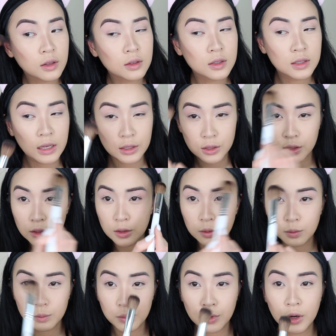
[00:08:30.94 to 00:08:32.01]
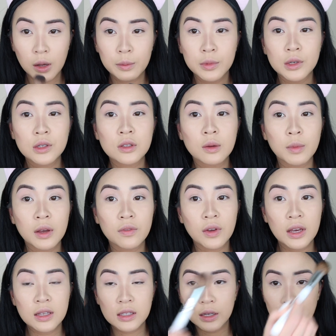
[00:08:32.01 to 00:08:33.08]
center parameters of my
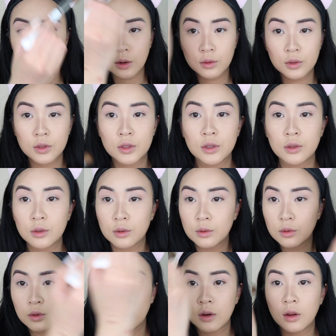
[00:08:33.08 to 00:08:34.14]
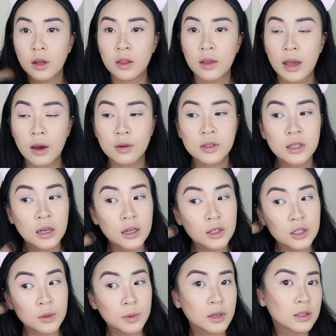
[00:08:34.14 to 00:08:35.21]
face. I don't do the outside
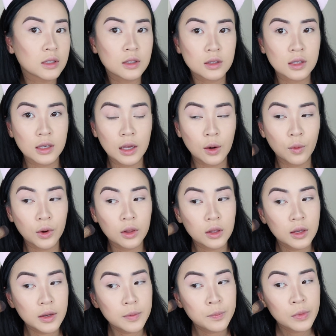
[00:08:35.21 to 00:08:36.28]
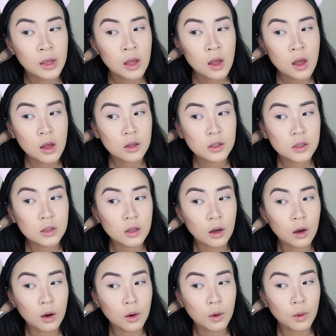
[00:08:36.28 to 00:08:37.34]
just because it doesn't get oily.
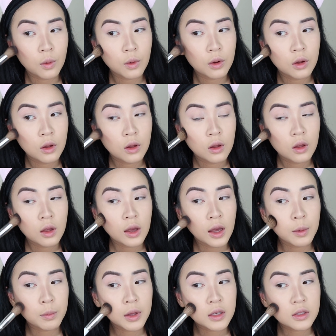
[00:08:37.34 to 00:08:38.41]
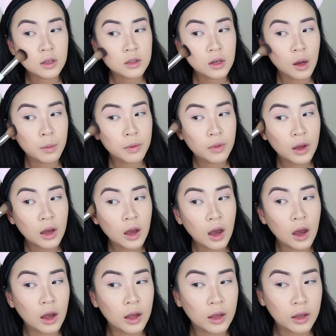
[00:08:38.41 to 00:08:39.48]
So, and plus on top of that,
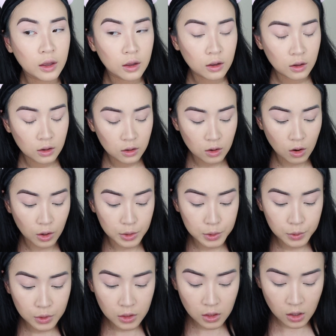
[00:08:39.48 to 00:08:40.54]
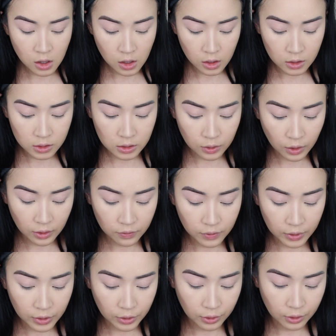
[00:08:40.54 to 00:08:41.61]
I contour. So I
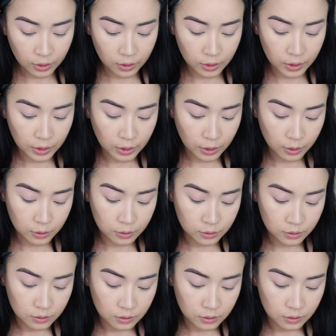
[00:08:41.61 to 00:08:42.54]
figure, you know,